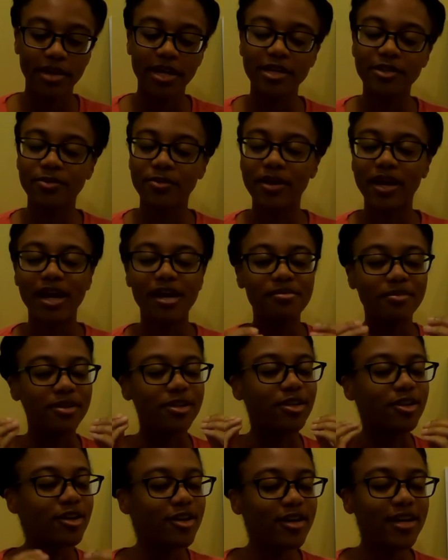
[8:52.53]
Because when
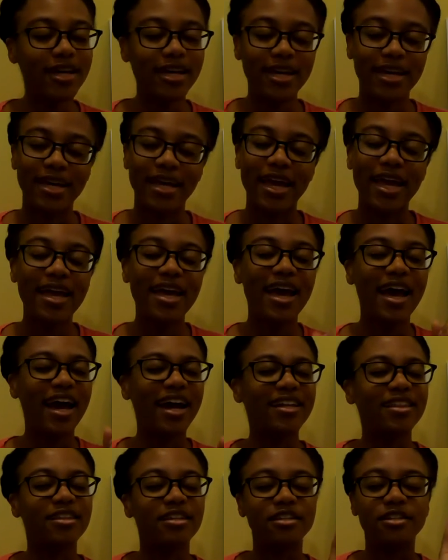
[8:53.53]
I'm looking
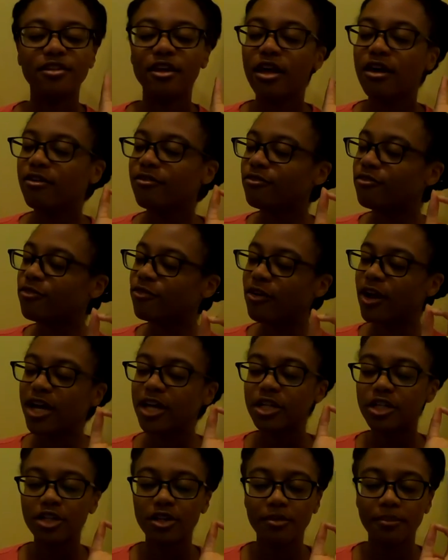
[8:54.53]
at this
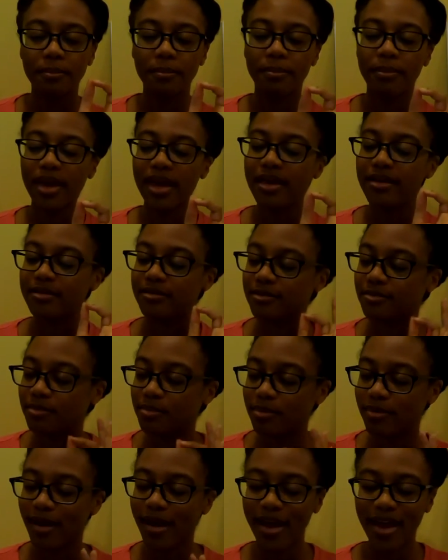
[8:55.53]
fresh baked
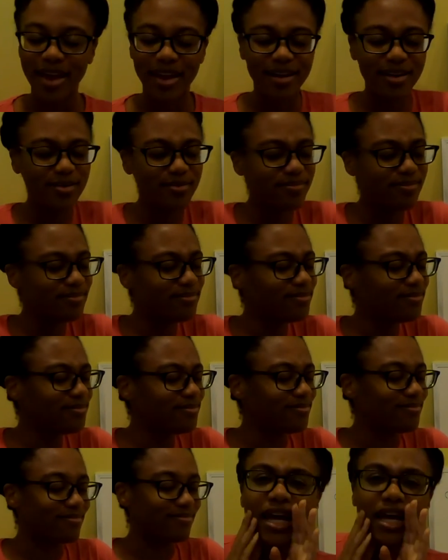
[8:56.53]
bread,
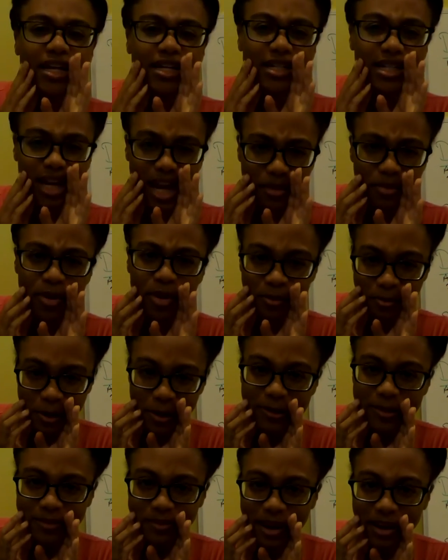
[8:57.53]
mm, did I put
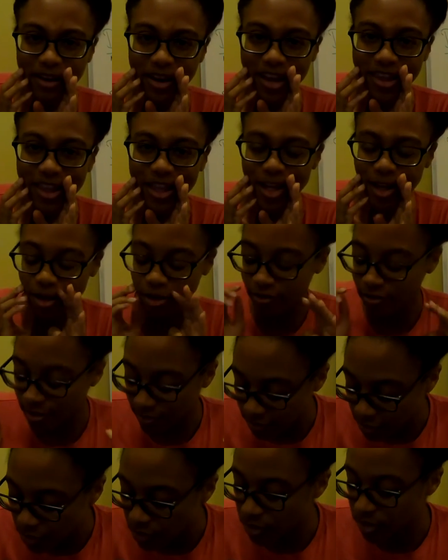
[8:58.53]
rosemary on the
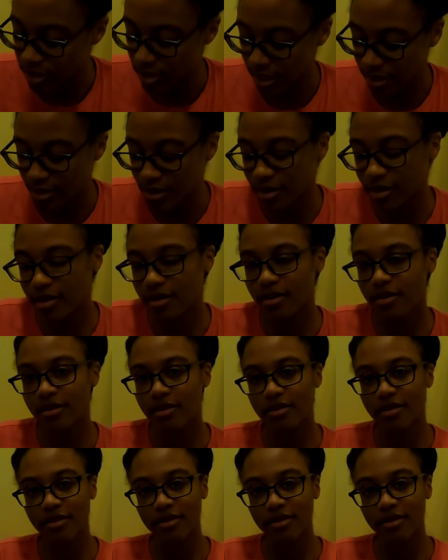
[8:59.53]
loaf? Of course I did.